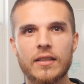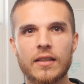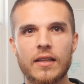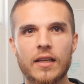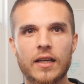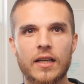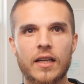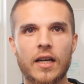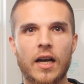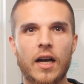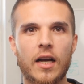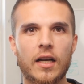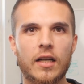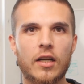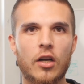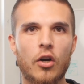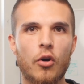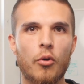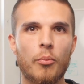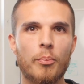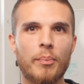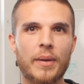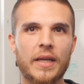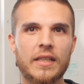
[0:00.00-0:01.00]
to the
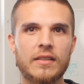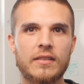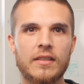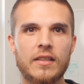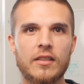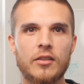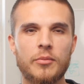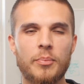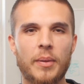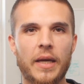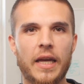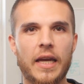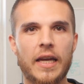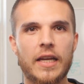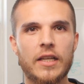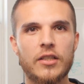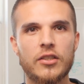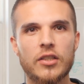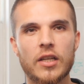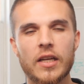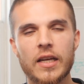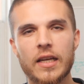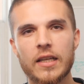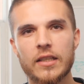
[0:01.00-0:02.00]
Cutco business
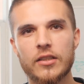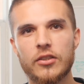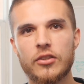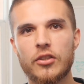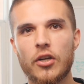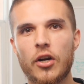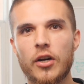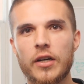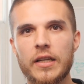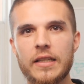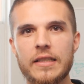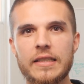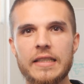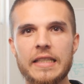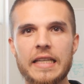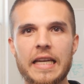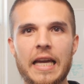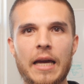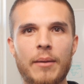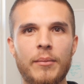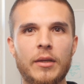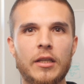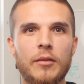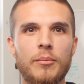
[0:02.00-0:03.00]
page, started
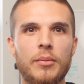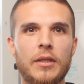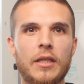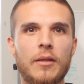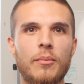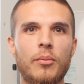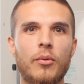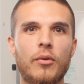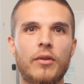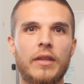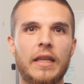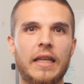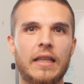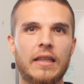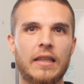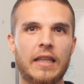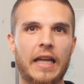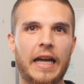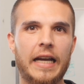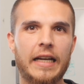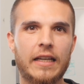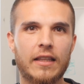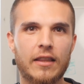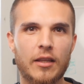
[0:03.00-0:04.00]
DMing people that
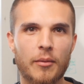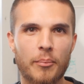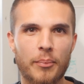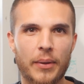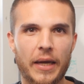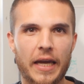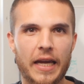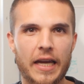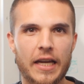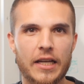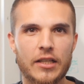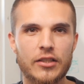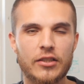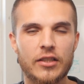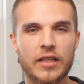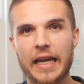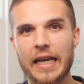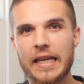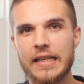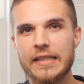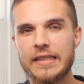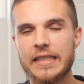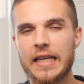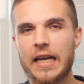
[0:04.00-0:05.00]
liked the page
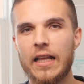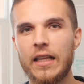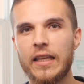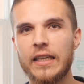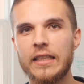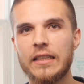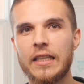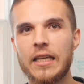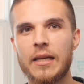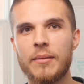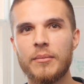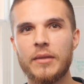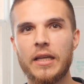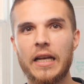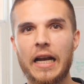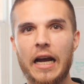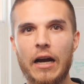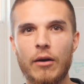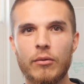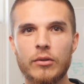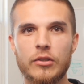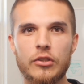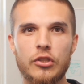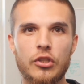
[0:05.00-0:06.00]
and telling them that
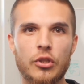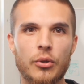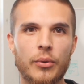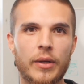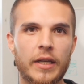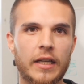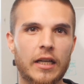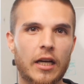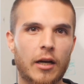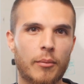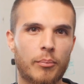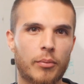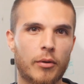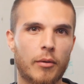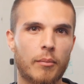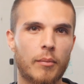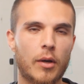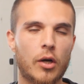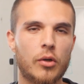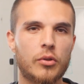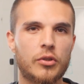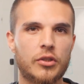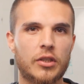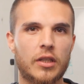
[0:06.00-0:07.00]
I was doing a
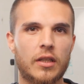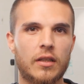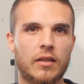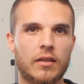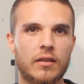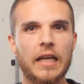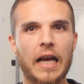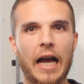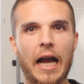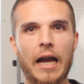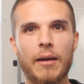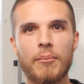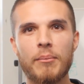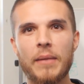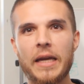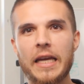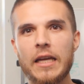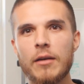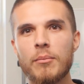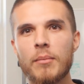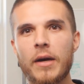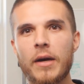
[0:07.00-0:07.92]
promotion. I made